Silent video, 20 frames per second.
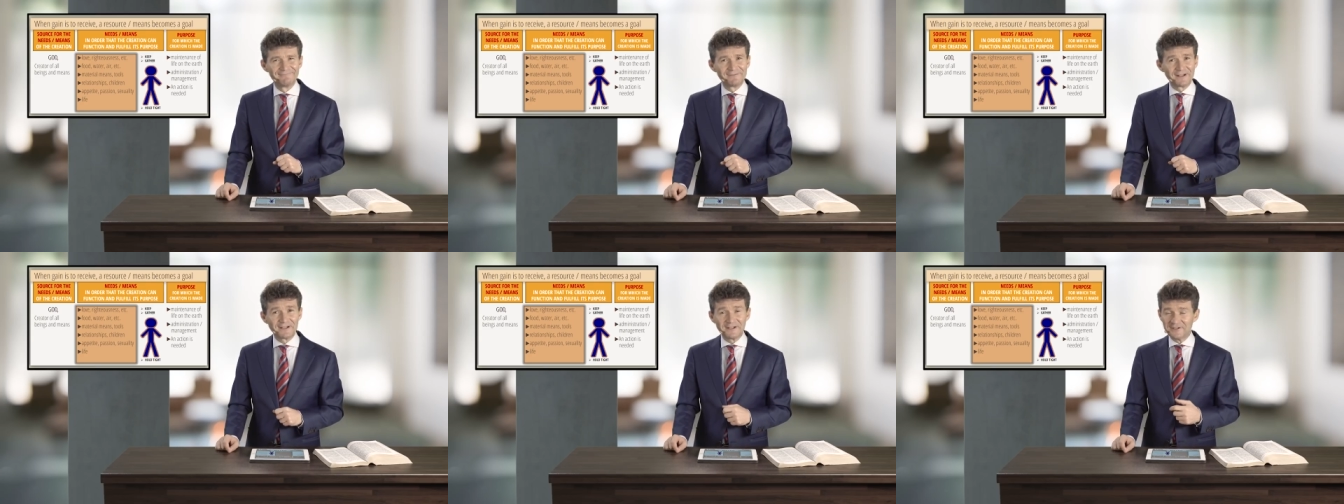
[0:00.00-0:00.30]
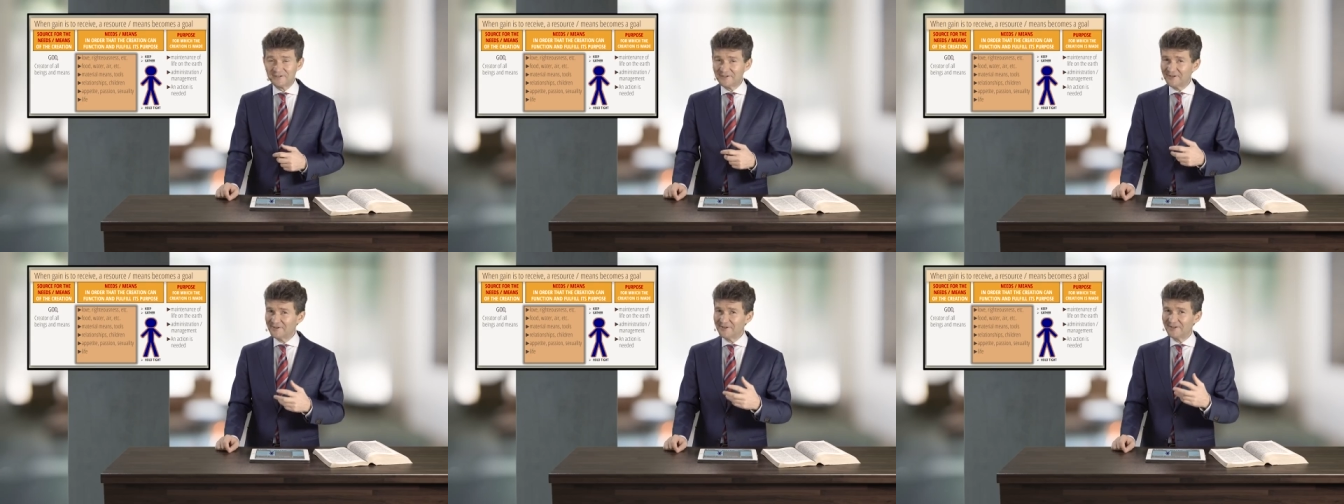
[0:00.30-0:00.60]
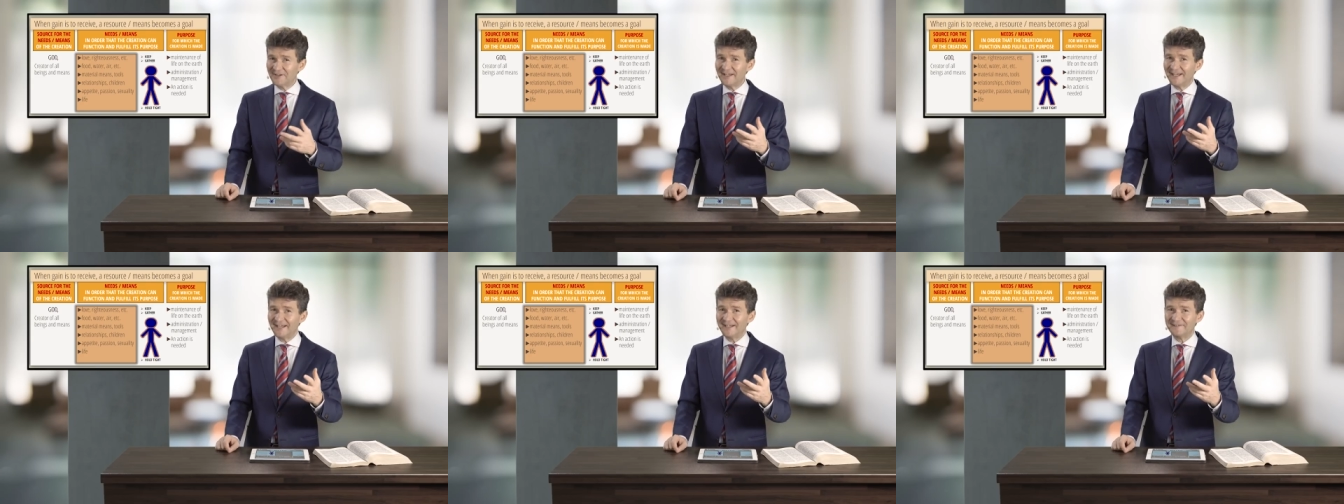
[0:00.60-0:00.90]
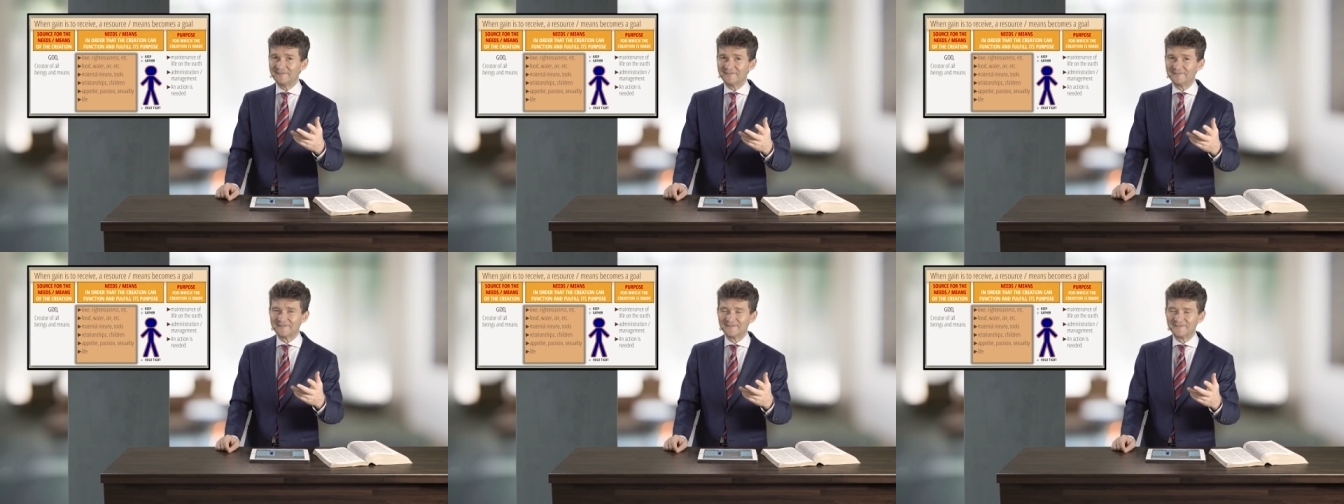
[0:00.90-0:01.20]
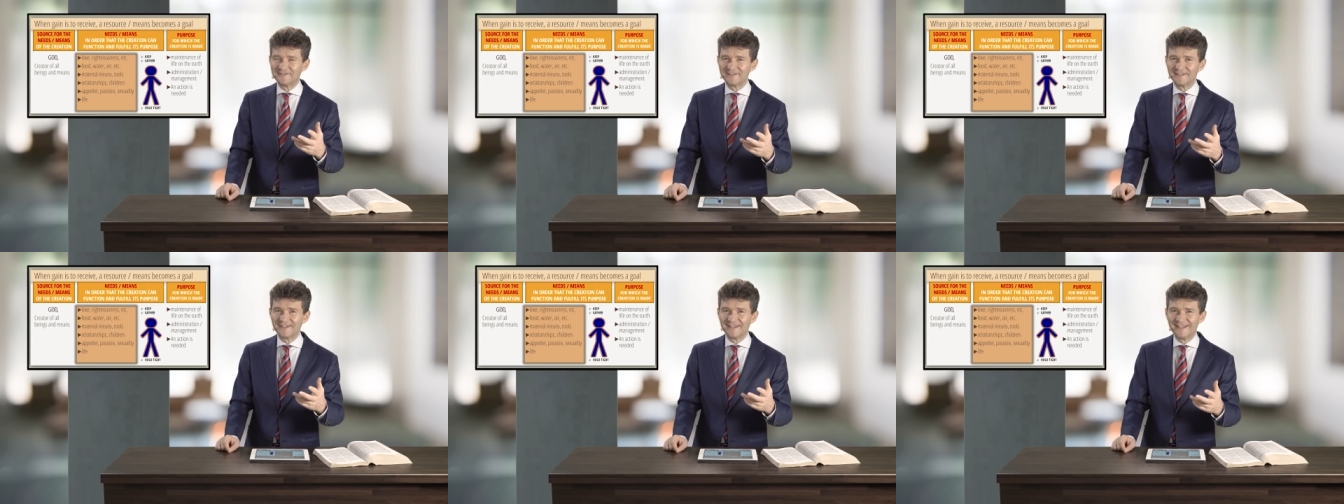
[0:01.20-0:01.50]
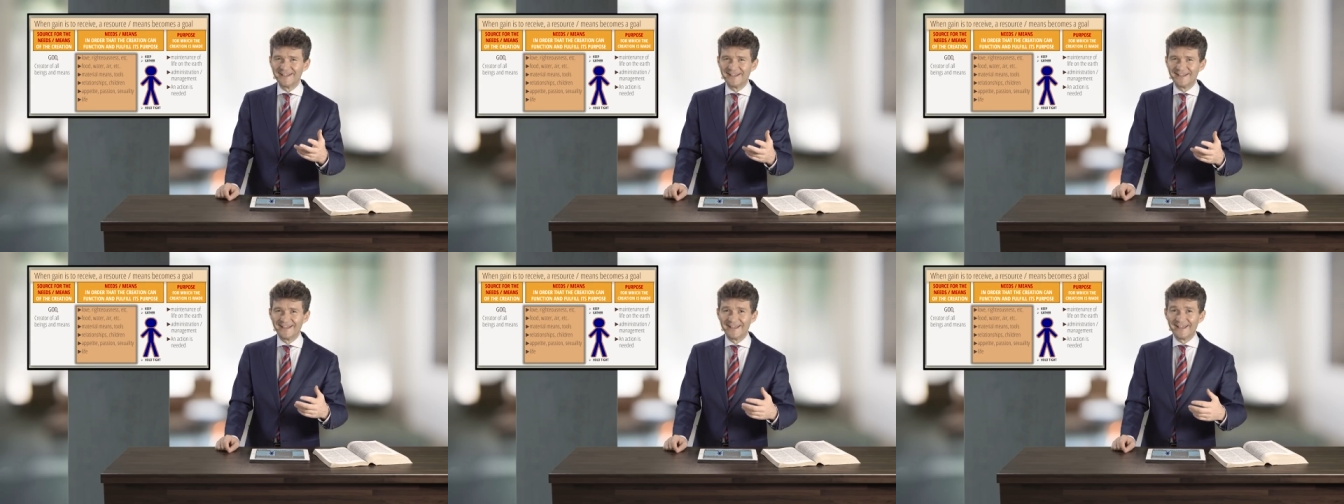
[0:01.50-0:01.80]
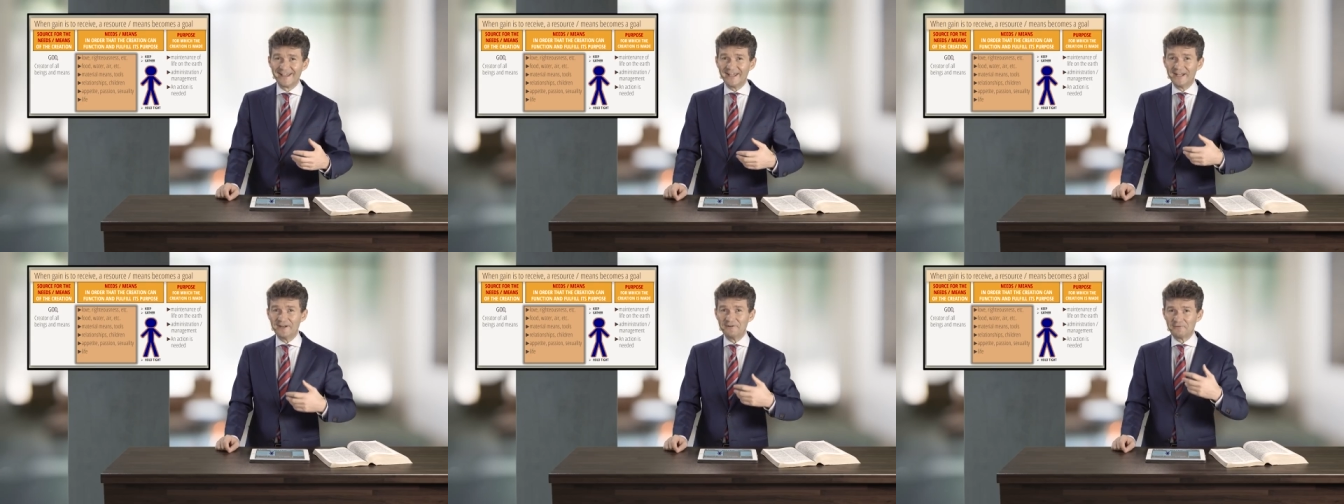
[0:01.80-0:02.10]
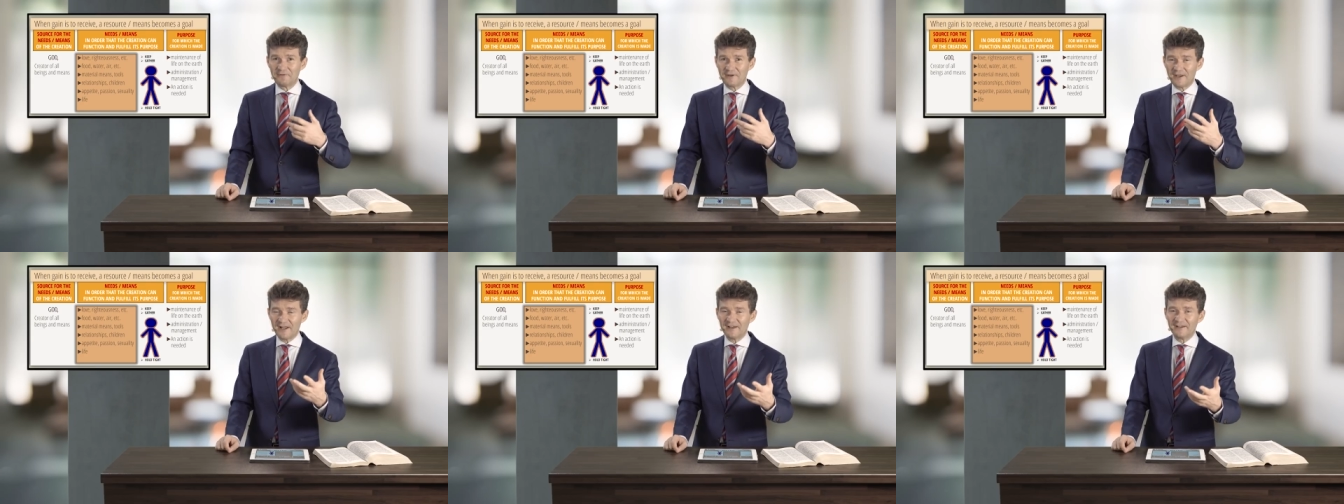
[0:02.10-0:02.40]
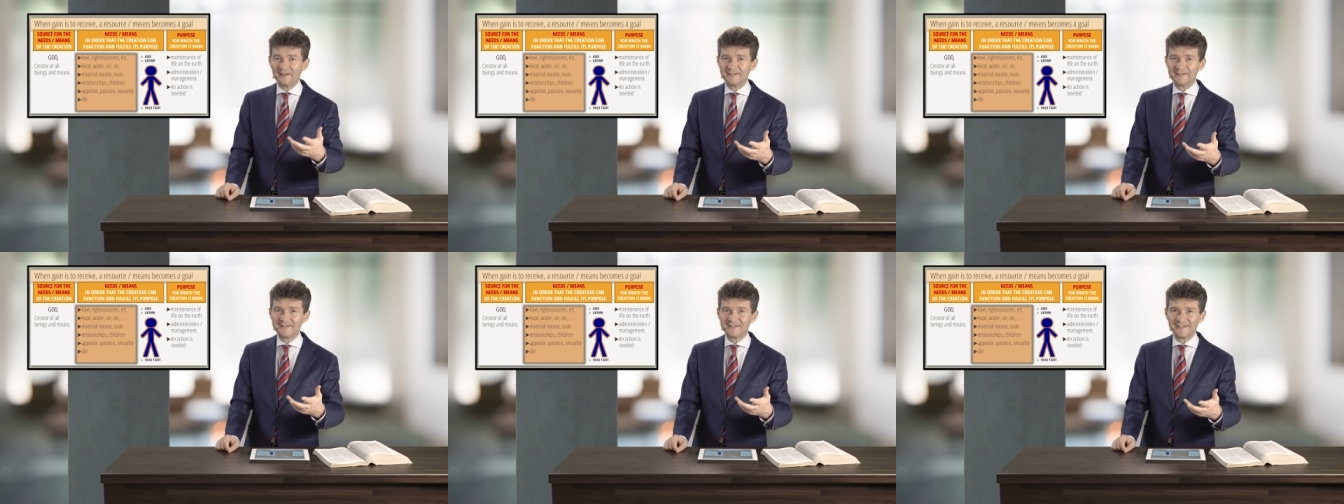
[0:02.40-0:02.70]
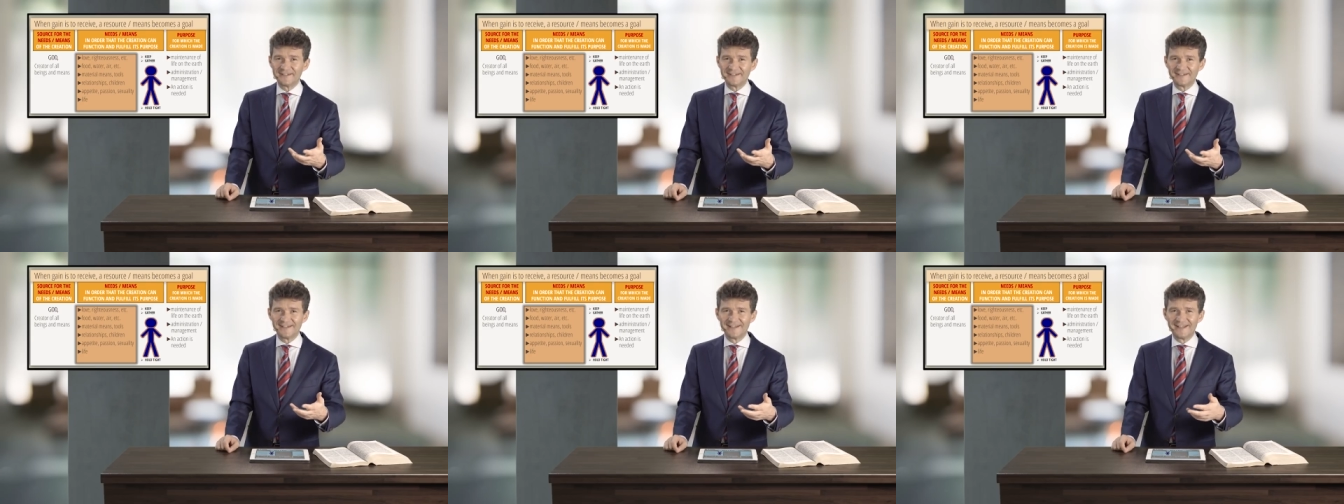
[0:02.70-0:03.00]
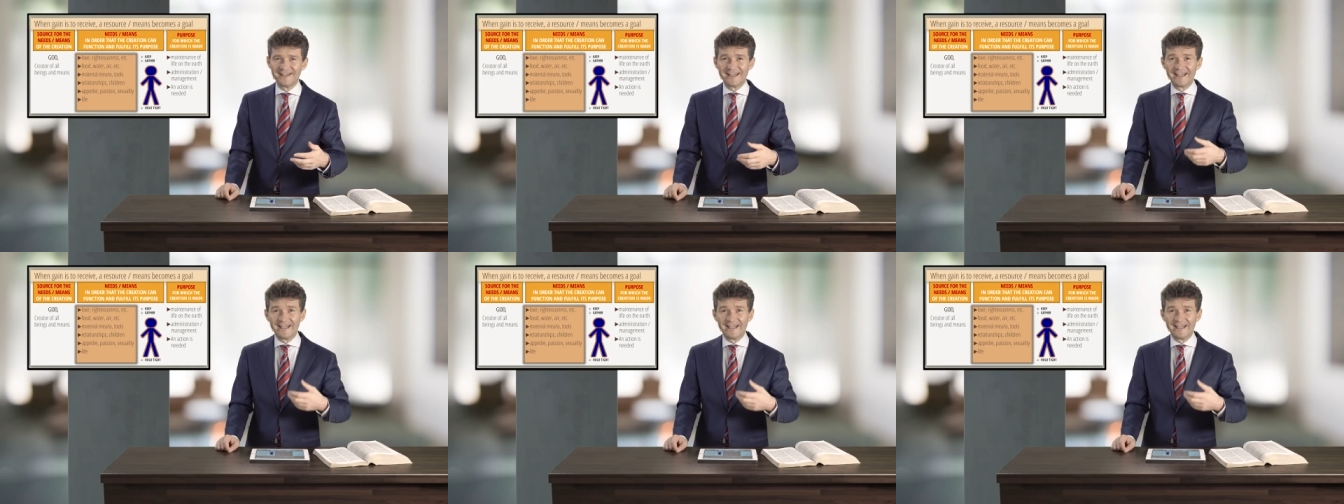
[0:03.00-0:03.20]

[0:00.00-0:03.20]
But eternal life, in reality,